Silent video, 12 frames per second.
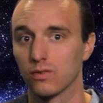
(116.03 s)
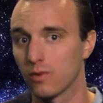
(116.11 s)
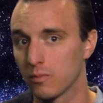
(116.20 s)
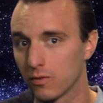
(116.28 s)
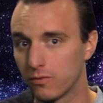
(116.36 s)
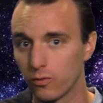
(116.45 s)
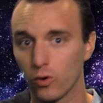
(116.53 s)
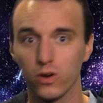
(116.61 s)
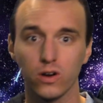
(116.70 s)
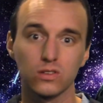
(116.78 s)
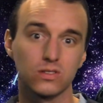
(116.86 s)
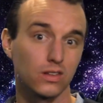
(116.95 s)
from the
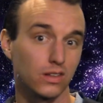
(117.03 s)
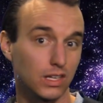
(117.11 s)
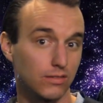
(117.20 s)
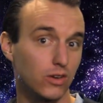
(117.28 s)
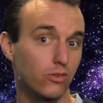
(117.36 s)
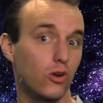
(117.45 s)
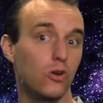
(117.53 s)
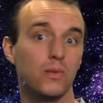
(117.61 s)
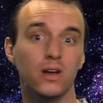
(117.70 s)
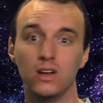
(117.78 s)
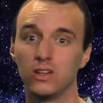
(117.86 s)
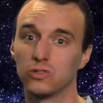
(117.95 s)
foyer to the living room